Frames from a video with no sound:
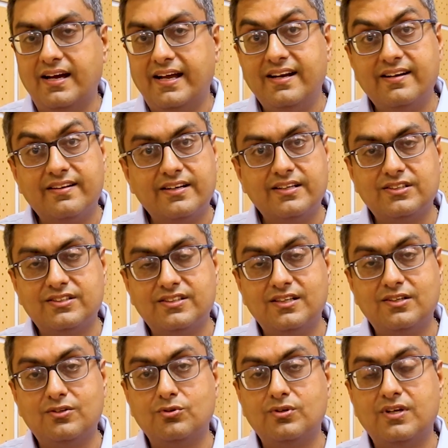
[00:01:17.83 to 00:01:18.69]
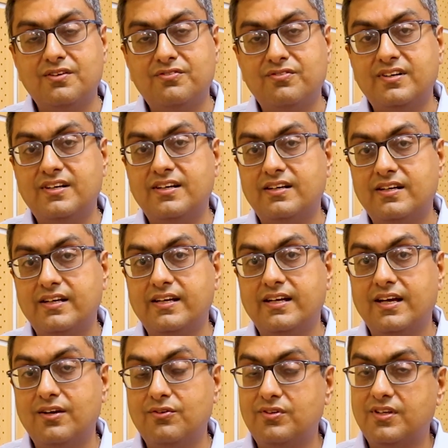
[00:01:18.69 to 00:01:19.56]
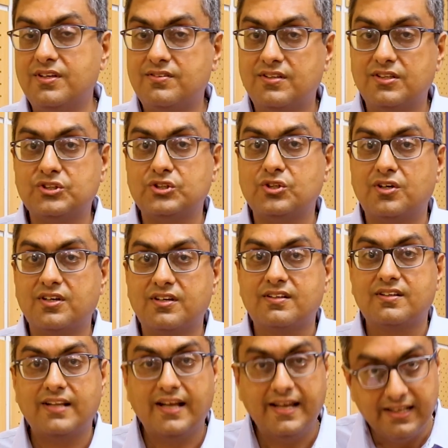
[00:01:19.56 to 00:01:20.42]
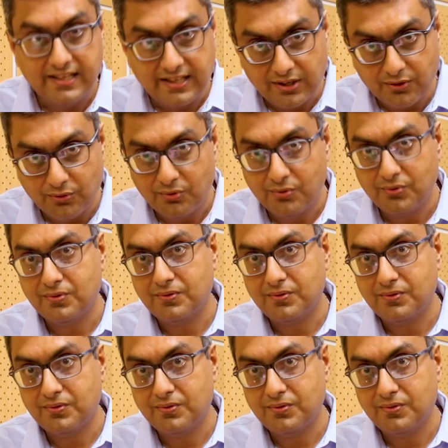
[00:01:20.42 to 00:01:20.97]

interested to definitely give this a shot. Thank you.